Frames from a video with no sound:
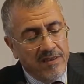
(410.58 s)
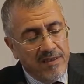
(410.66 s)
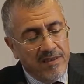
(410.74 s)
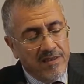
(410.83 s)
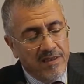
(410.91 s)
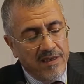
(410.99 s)

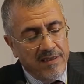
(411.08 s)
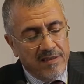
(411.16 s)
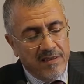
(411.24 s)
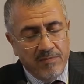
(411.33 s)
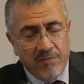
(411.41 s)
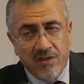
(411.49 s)
just
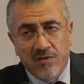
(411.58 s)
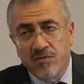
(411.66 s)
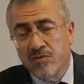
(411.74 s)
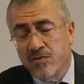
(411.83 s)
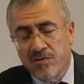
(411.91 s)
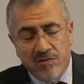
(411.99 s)
somebody
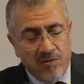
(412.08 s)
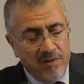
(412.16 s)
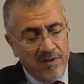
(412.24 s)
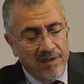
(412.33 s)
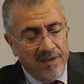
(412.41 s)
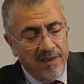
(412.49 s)
who knows
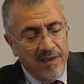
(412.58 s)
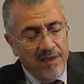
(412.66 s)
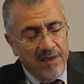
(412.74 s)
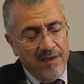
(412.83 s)
only